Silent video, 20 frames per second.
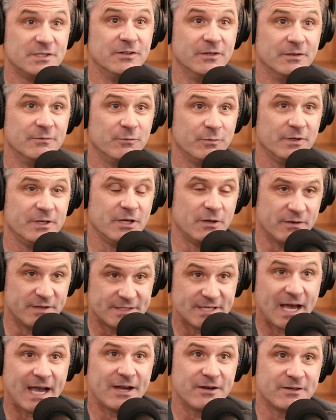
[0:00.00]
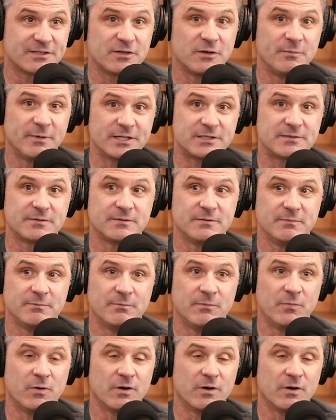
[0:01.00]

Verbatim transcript: To, you know, the tire is so much mm-hmm.